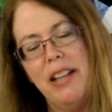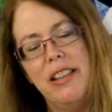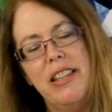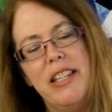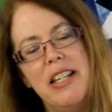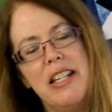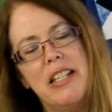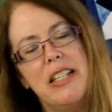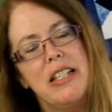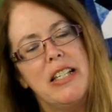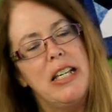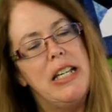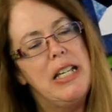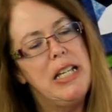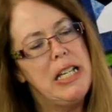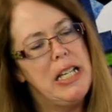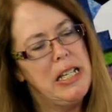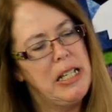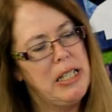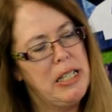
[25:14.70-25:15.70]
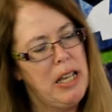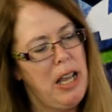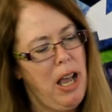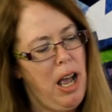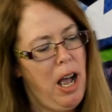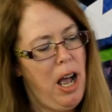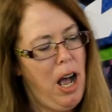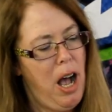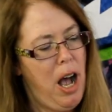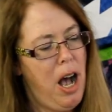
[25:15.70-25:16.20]
This is
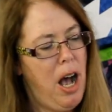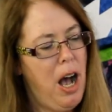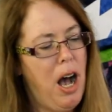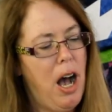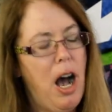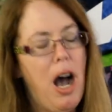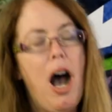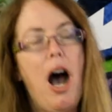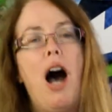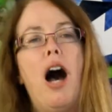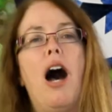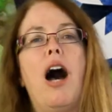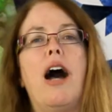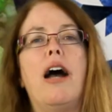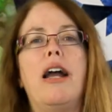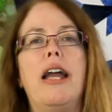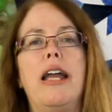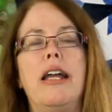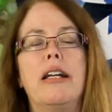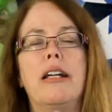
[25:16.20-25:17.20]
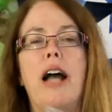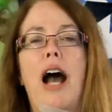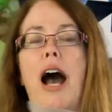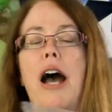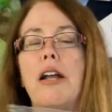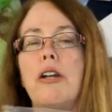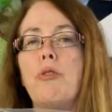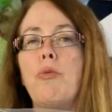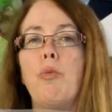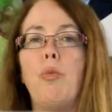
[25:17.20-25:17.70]
a
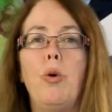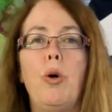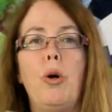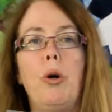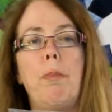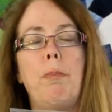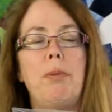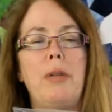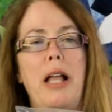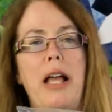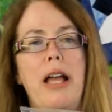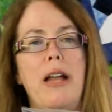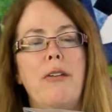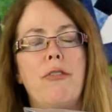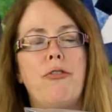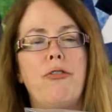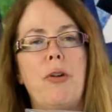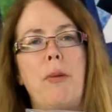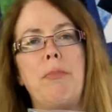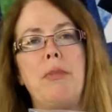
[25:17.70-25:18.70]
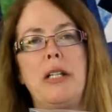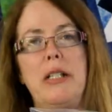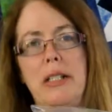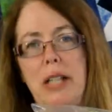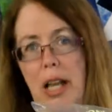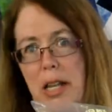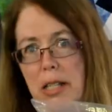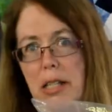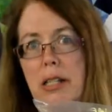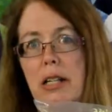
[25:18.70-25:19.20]
cotton wool blend from the
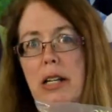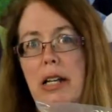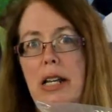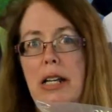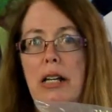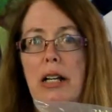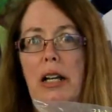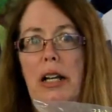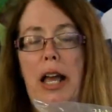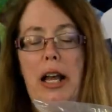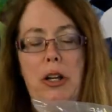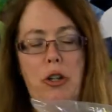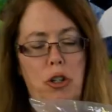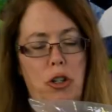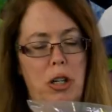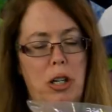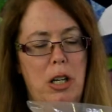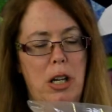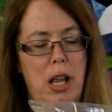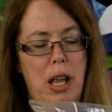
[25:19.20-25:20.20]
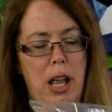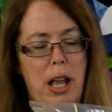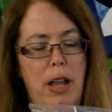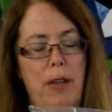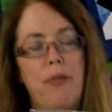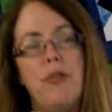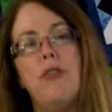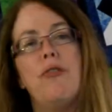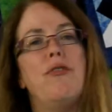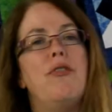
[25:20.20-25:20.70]
Tuscany collection.
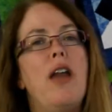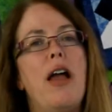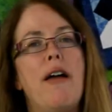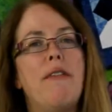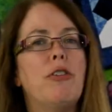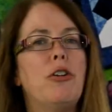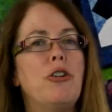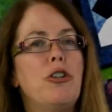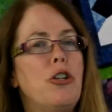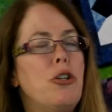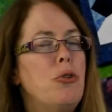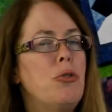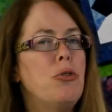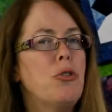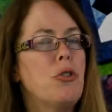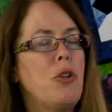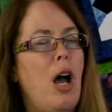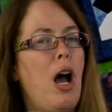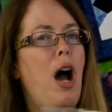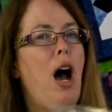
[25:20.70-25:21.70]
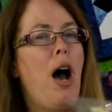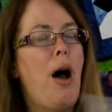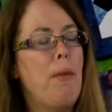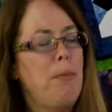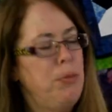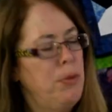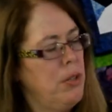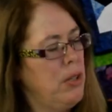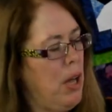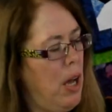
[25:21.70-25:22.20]
If you've never used
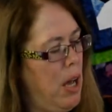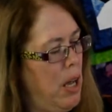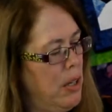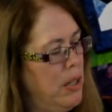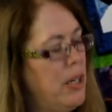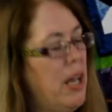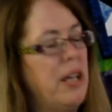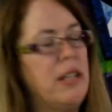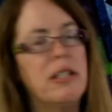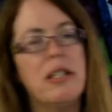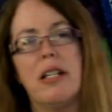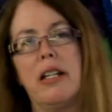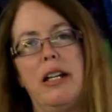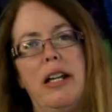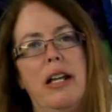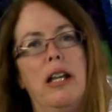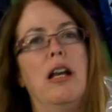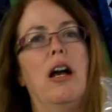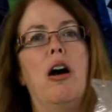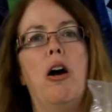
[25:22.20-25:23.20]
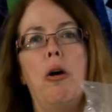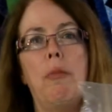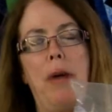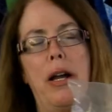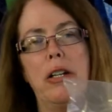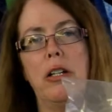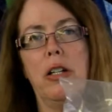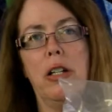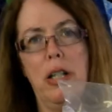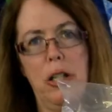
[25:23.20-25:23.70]
Hobbs Tuscany, oh
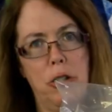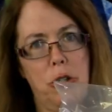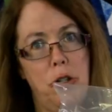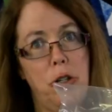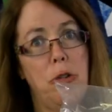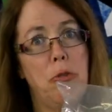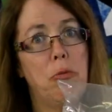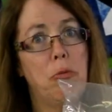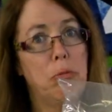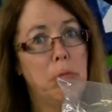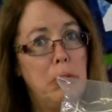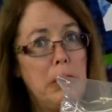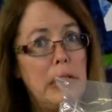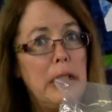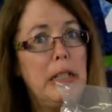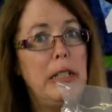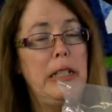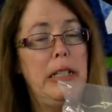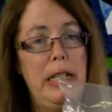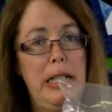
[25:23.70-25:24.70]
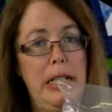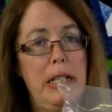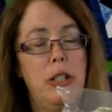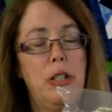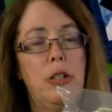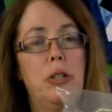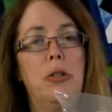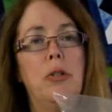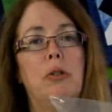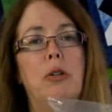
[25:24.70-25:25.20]
my goodness, you really need
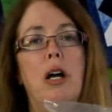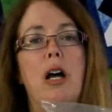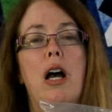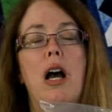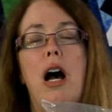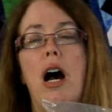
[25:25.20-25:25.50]
to.